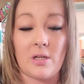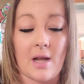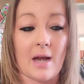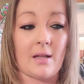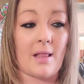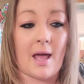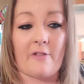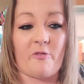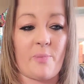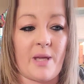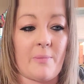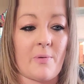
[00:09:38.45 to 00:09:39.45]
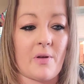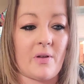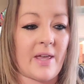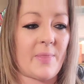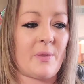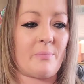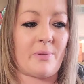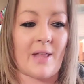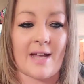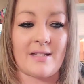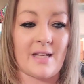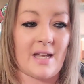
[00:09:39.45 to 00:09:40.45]
Not a lot of people get the
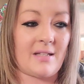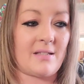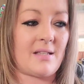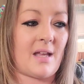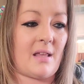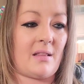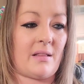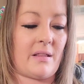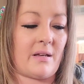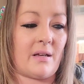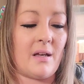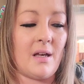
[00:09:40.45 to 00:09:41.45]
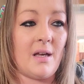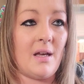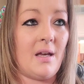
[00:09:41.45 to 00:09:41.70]
blessings and the